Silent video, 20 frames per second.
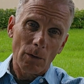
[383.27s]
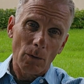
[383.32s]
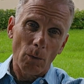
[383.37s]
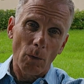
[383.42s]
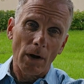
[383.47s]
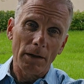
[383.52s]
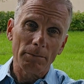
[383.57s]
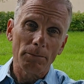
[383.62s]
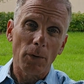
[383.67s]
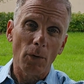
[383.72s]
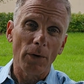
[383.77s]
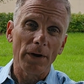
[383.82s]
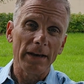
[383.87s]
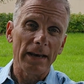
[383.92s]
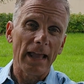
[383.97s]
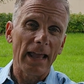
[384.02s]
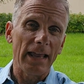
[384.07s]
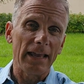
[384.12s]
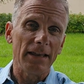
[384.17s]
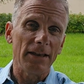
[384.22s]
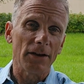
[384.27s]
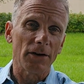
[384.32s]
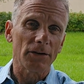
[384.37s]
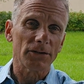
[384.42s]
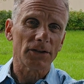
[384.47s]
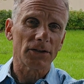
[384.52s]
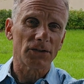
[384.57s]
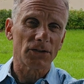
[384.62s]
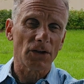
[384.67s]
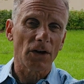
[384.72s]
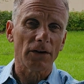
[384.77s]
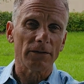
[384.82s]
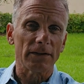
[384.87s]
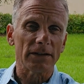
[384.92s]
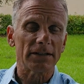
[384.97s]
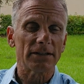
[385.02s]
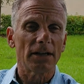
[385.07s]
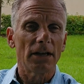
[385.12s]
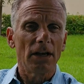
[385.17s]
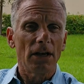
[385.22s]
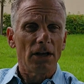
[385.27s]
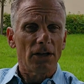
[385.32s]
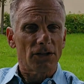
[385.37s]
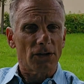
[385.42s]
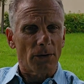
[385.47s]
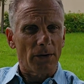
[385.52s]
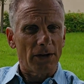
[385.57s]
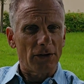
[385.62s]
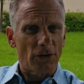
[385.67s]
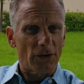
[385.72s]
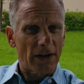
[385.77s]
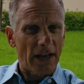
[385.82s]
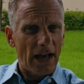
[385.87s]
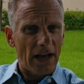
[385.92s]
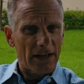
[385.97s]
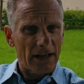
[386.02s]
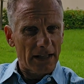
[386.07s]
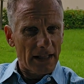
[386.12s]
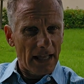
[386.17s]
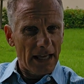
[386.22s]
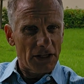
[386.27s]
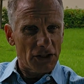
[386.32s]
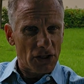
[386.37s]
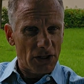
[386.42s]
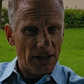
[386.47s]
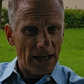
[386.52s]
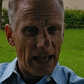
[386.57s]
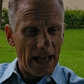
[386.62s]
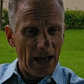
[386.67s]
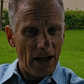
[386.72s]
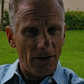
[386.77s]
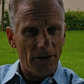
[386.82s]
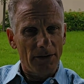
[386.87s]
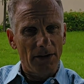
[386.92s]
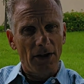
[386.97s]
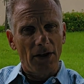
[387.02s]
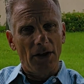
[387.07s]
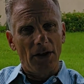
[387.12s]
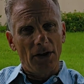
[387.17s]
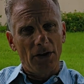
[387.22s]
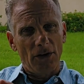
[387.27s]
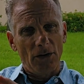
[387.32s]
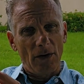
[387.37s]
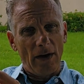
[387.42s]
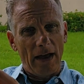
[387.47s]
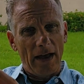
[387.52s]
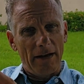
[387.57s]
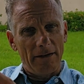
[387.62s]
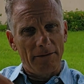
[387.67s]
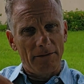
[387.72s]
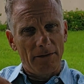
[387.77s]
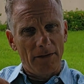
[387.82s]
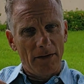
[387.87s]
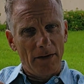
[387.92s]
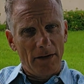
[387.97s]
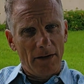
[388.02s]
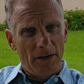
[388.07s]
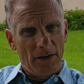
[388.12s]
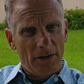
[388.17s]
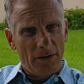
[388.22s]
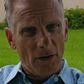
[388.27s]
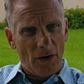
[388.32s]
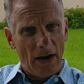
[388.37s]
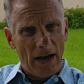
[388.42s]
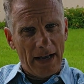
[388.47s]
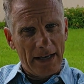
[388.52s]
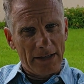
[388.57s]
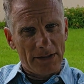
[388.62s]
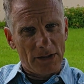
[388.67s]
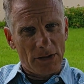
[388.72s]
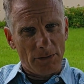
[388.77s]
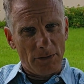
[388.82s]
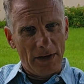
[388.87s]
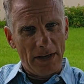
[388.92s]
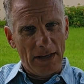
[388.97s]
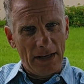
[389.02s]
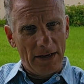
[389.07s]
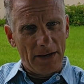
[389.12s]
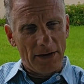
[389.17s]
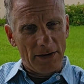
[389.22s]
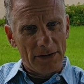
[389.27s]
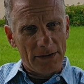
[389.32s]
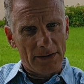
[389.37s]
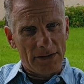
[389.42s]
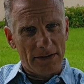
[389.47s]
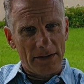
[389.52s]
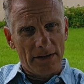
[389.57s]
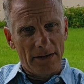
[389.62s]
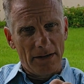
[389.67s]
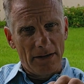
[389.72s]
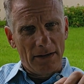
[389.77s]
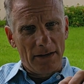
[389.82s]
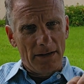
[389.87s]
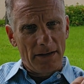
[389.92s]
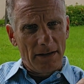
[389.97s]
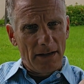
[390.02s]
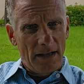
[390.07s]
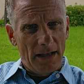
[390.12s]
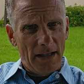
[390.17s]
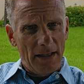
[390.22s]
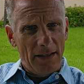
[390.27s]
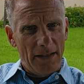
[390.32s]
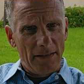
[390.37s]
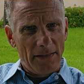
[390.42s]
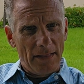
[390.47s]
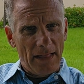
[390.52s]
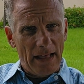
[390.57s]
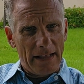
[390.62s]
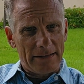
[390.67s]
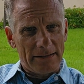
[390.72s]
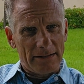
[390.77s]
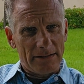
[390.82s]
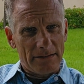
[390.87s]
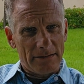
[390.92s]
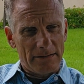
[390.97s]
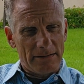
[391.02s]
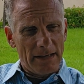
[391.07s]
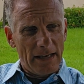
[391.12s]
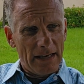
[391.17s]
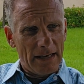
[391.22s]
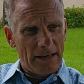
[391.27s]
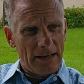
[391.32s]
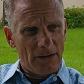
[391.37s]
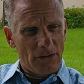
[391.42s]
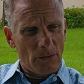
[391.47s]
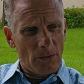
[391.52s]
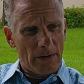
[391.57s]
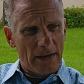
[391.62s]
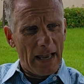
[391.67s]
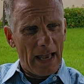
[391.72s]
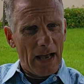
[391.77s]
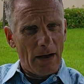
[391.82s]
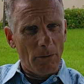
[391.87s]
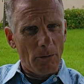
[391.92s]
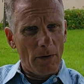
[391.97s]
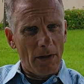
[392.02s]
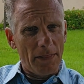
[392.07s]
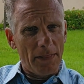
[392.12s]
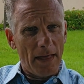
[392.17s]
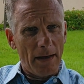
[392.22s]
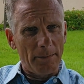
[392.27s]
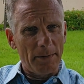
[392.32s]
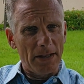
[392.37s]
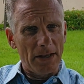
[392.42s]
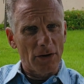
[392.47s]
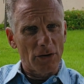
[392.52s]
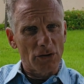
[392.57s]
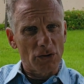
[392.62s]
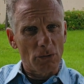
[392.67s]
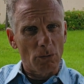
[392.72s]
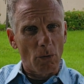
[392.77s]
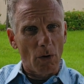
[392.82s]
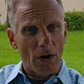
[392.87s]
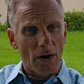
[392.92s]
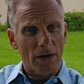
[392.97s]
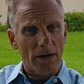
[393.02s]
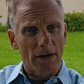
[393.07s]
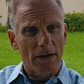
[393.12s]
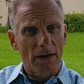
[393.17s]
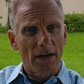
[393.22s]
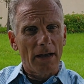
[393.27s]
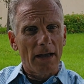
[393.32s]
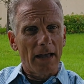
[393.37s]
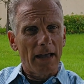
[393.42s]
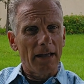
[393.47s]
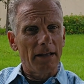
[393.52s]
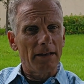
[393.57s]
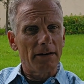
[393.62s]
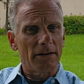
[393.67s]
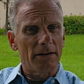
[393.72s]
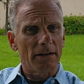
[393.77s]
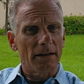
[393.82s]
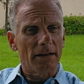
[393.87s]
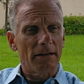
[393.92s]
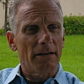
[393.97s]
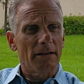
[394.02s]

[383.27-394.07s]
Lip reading: 1.8 years of service. So in your calculation now, you have your highest 3 years, and that's taken into account with how many years you work. And